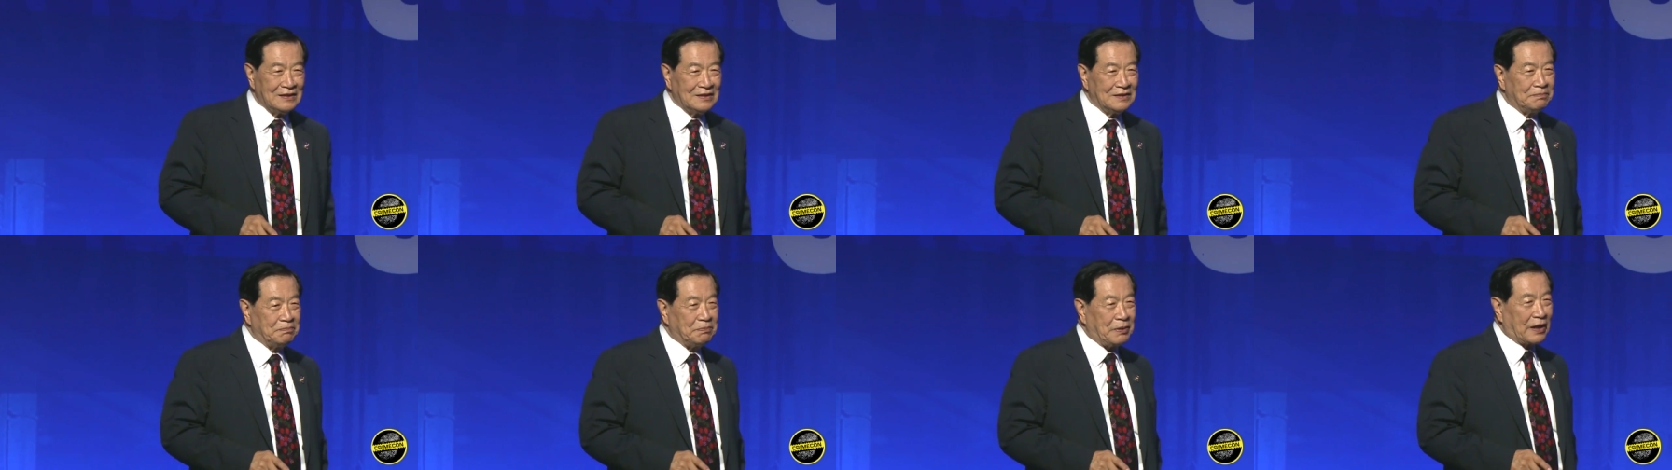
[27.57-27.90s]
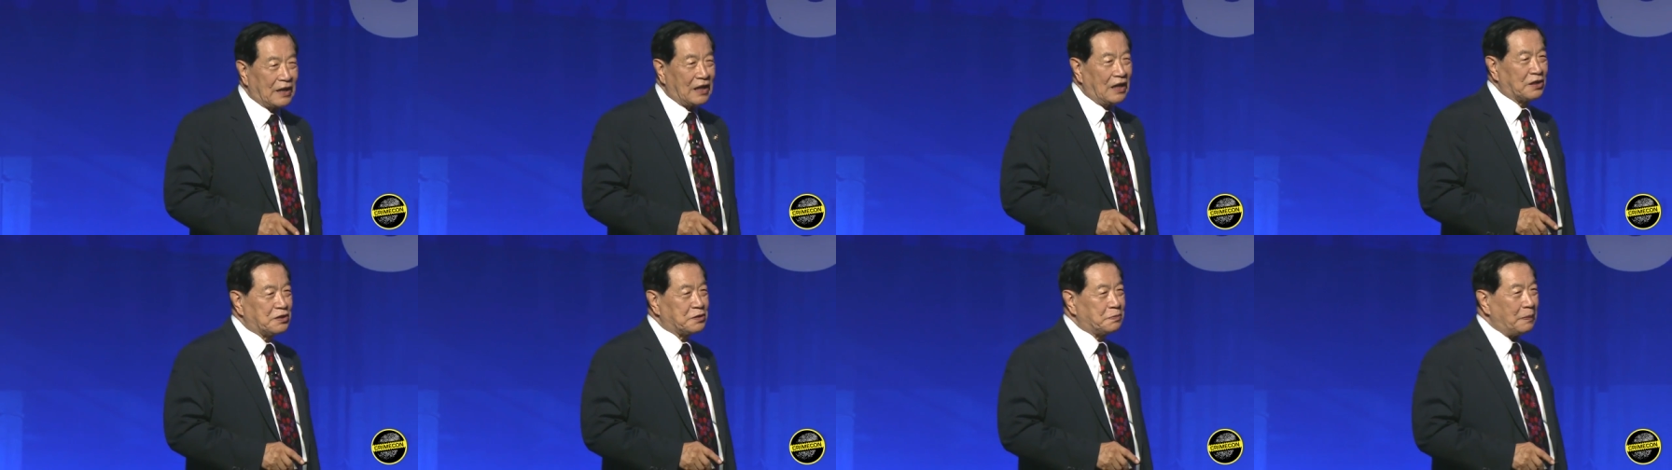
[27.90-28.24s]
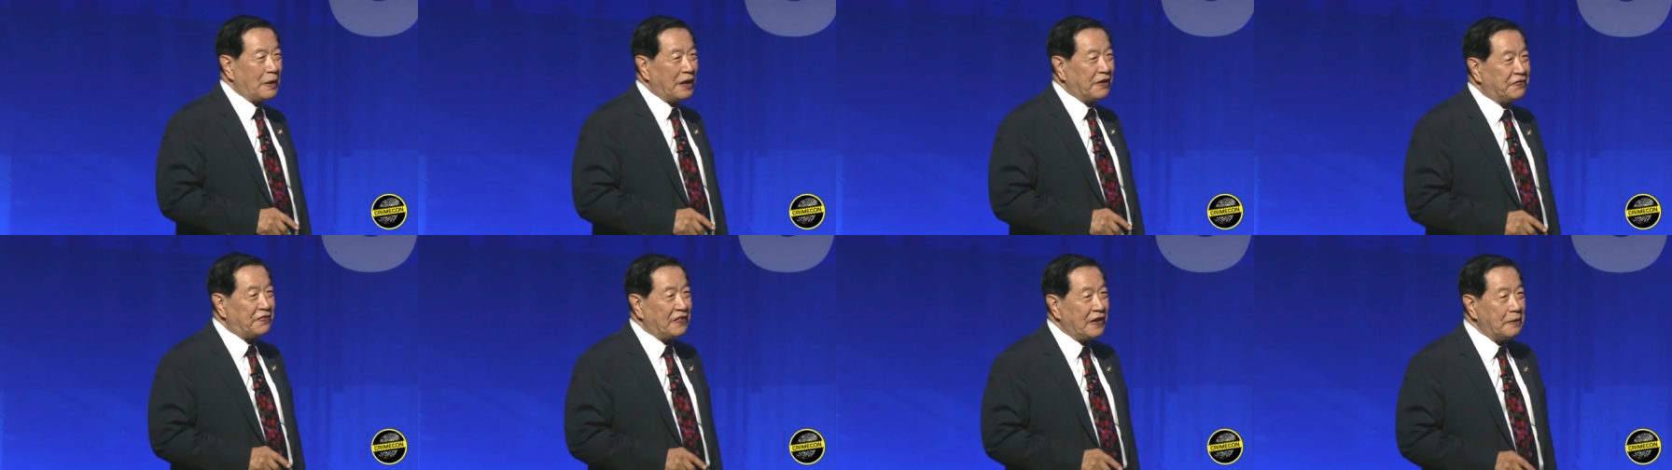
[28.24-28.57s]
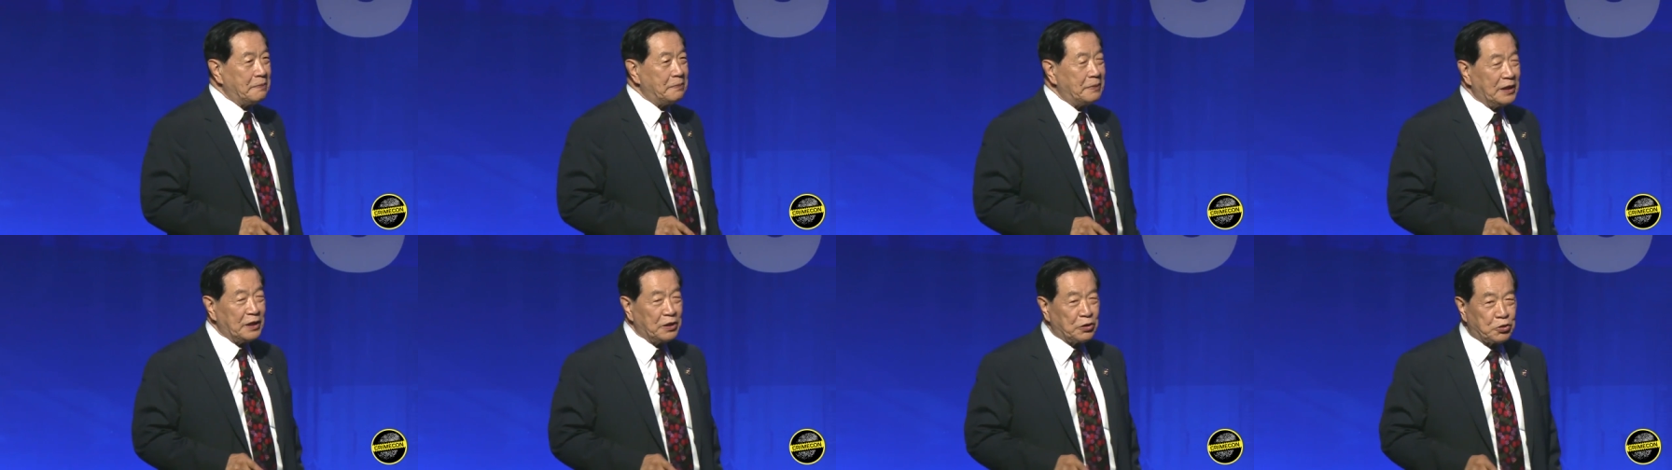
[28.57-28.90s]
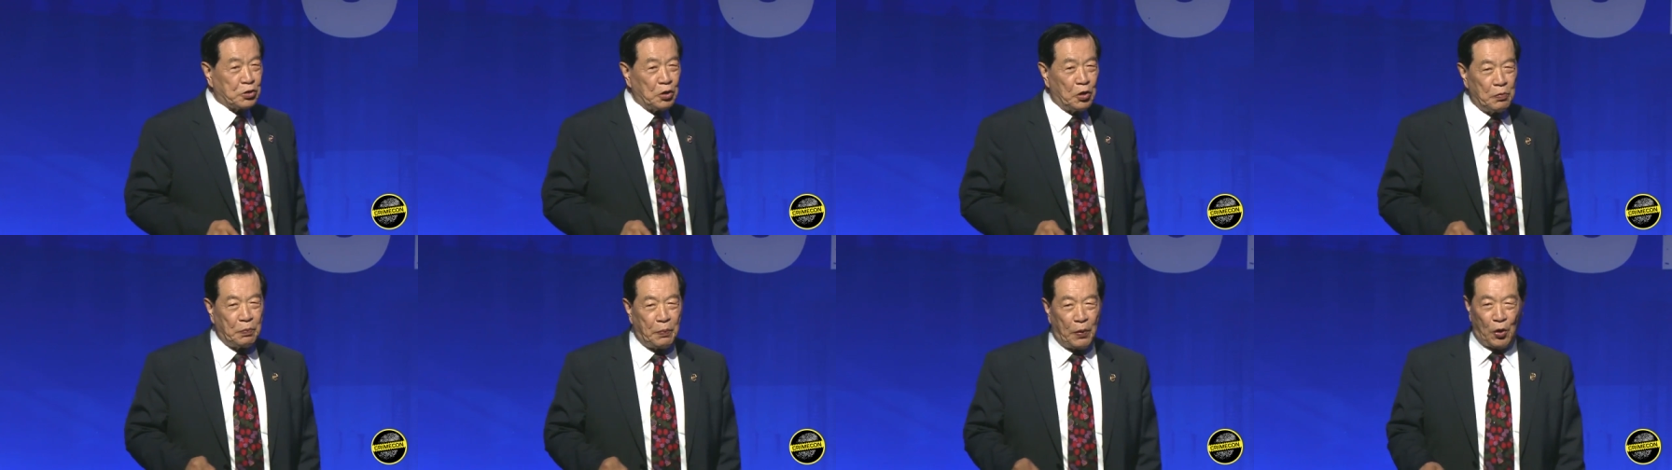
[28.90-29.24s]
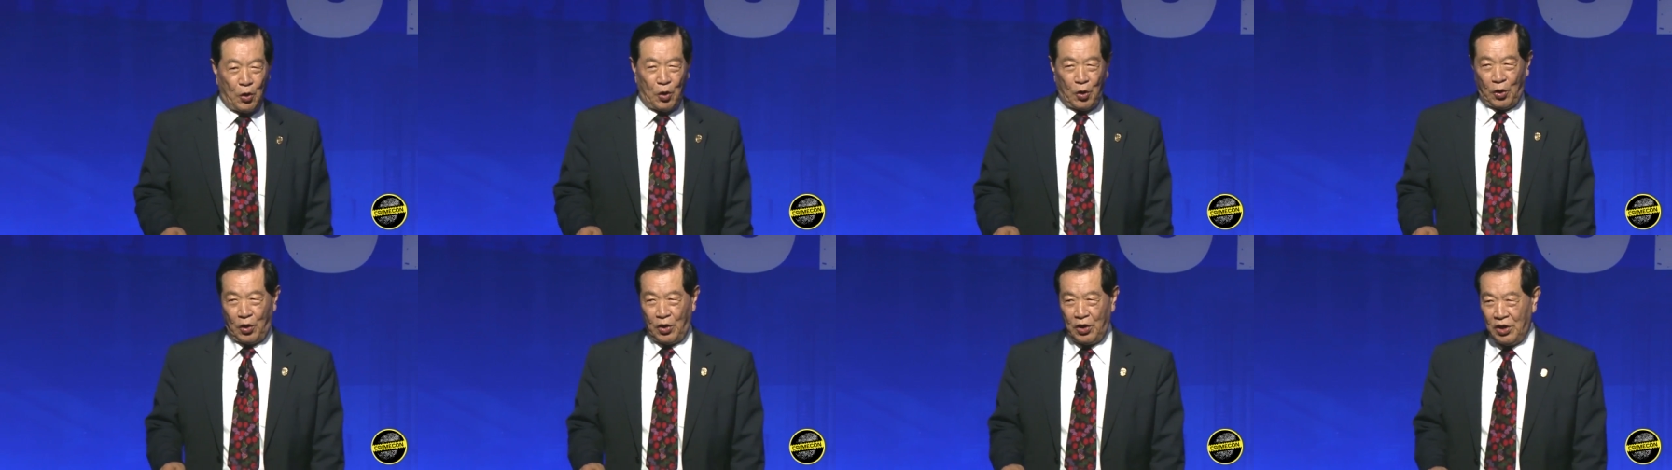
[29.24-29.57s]
because my family is so
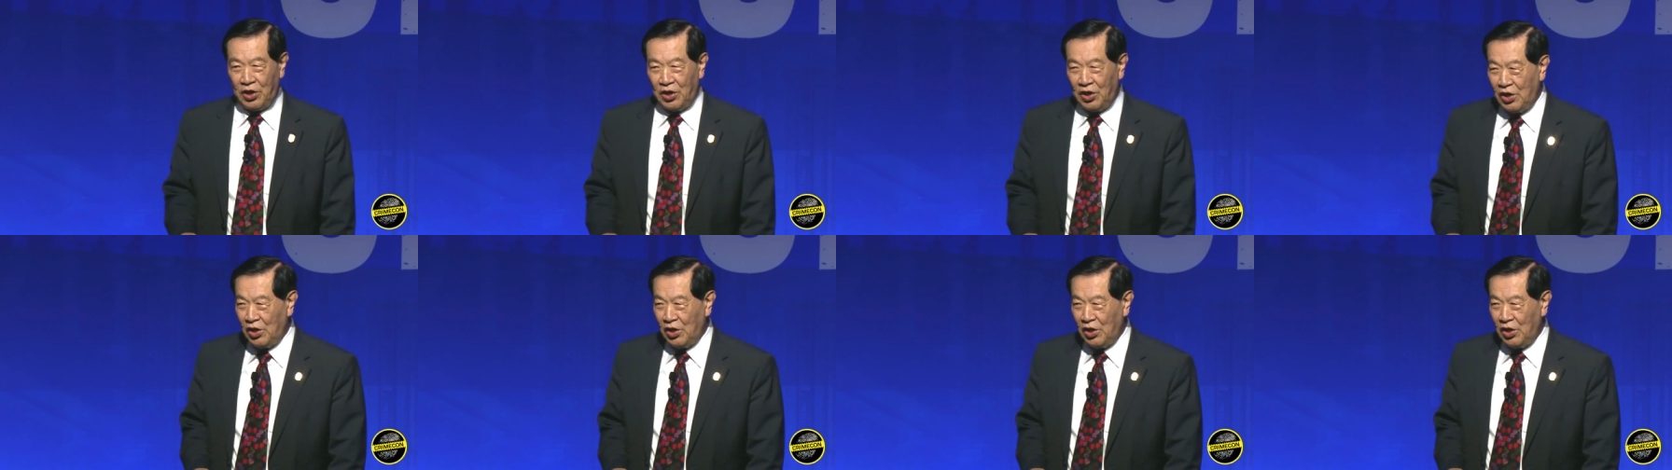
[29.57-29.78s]
poor.